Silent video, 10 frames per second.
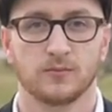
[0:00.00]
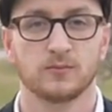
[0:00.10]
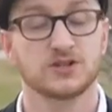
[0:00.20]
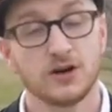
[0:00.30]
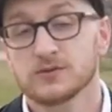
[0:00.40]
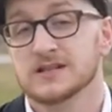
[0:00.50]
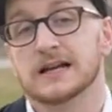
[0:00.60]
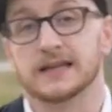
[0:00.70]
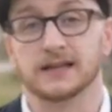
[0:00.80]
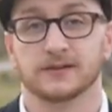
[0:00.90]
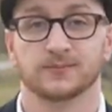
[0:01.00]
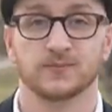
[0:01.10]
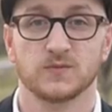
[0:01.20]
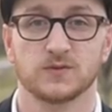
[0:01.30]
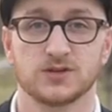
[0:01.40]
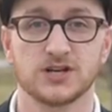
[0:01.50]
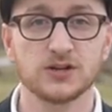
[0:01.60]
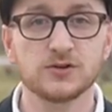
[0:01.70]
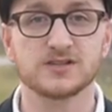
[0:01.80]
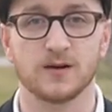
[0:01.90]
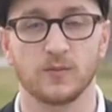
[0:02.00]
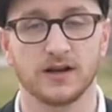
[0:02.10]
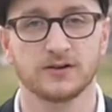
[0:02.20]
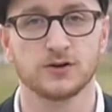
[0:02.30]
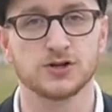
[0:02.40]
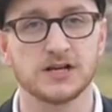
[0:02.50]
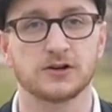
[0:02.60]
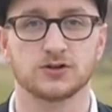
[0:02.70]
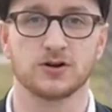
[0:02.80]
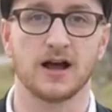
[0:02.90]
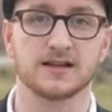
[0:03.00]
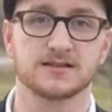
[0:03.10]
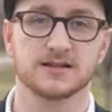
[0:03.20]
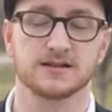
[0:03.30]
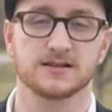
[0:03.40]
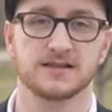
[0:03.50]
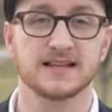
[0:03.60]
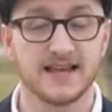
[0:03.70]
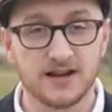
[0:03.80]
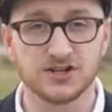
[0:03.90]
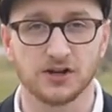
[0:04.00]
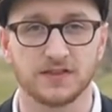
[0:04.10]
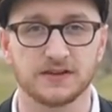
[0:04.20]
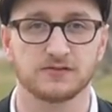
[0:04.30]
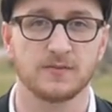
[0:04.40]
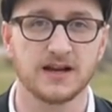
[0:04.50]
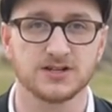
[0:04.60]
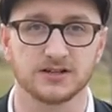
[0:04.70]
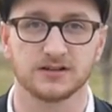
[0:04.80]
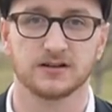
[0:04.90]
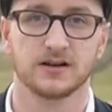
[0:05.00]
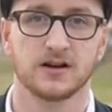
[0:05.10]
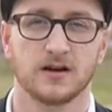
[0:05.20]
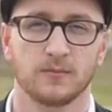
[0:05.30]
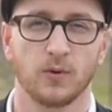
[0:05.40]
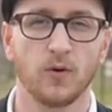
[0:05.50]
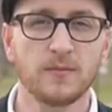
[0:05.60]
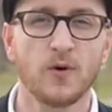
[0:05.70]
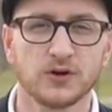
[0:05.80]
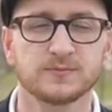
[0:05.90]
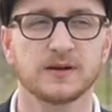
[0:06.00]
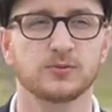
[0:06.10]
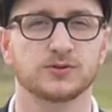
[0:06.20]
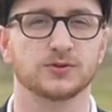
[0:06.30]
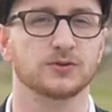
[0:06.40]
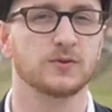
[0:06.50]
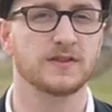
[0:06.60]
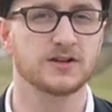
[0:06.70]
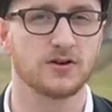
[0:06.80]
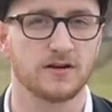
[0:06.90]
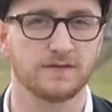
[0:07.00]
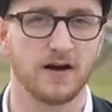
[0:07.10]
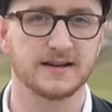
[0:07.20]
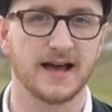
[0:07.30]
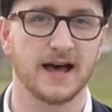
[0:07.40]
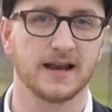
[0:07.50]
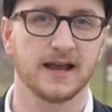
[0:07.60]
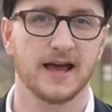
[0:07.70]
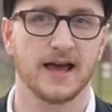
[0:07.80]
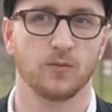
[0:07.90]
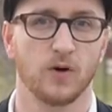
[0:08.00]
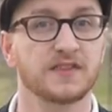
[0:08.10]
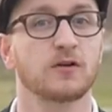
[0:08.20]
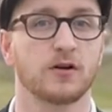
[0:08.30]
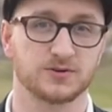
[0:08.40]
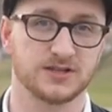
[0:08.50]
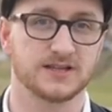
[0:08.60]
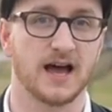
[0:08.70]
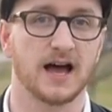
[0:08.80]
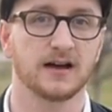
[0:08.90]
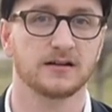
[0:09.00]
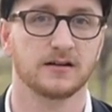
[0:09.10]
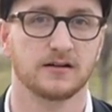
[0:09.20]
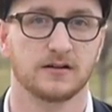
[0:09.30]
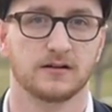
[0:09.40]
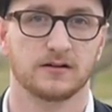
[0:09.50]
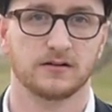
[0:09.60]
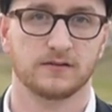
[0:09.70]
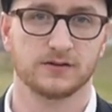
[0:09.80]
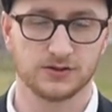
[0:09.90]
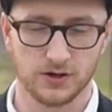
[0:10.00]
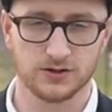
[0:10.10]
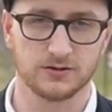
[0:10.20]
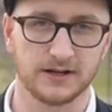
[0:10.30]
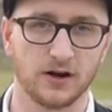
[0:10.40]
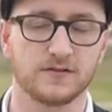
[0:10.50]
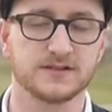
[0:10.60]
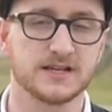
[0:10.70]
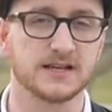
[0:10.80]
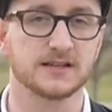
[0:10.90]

Michelle was lucky. She knew someone who she could trust, and that's how she got the information. But what do most people do when they're trying to find out what their options are for surgery overseas?